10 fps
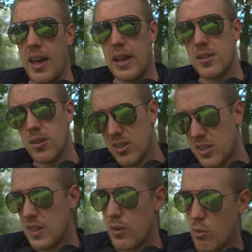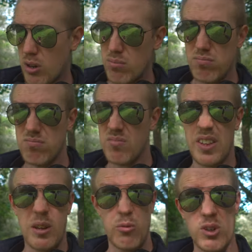And on the Z V one, I
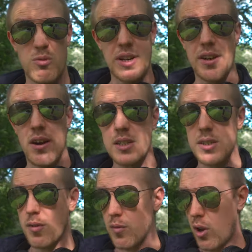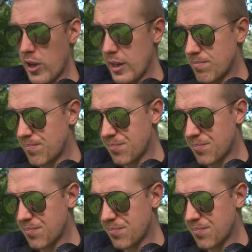think it works really nicely for vlogging.